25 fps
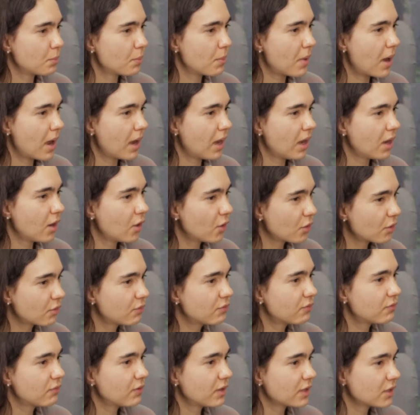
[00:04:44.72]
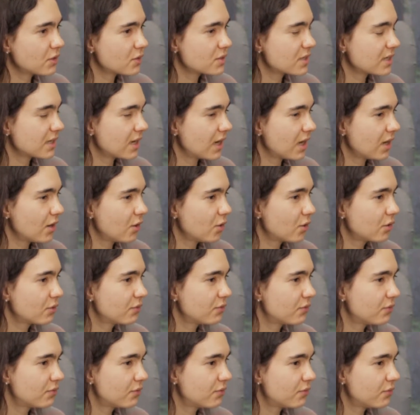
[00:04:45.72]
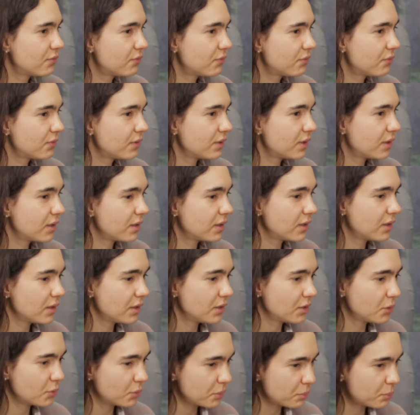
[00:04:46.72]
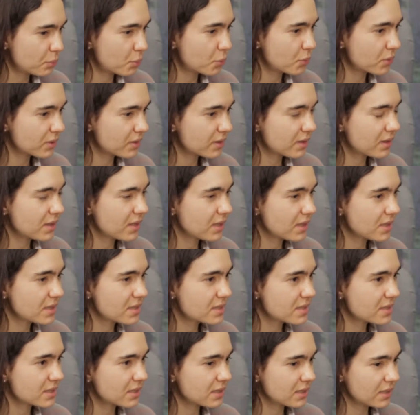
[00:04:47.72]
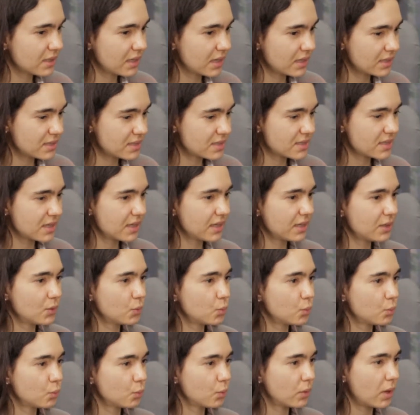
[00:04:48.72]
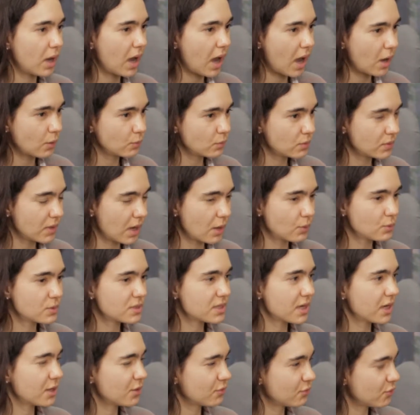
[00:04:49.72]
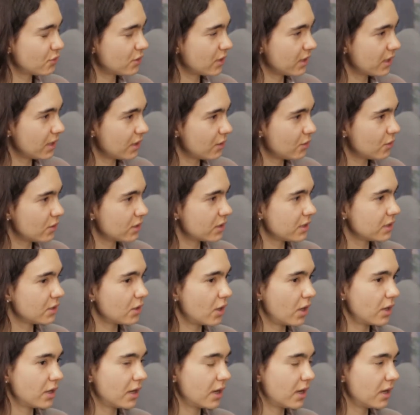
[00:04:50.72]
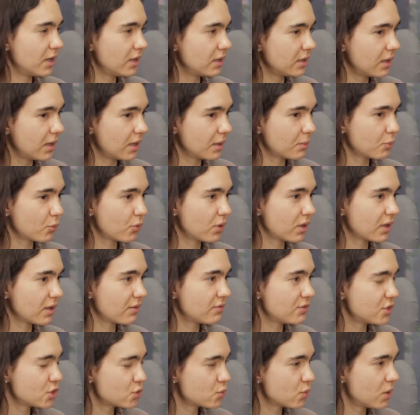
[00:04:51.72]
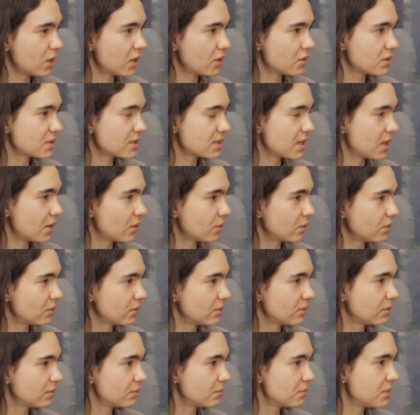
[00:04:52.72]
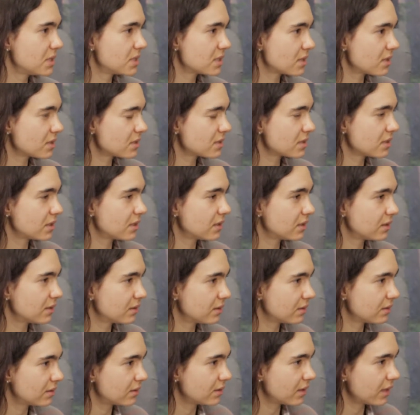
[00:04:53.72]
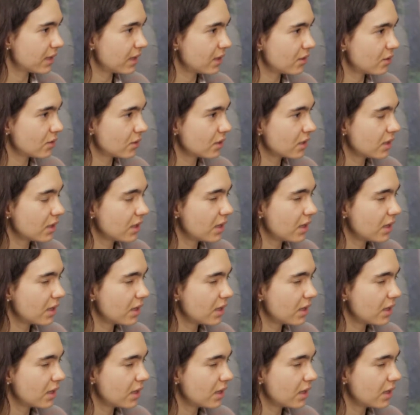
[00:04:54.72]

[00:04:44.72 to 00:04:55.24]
a lot of, like you said, important things get said outside of the dialogue in like more like a visual or sound mise en scène dialogue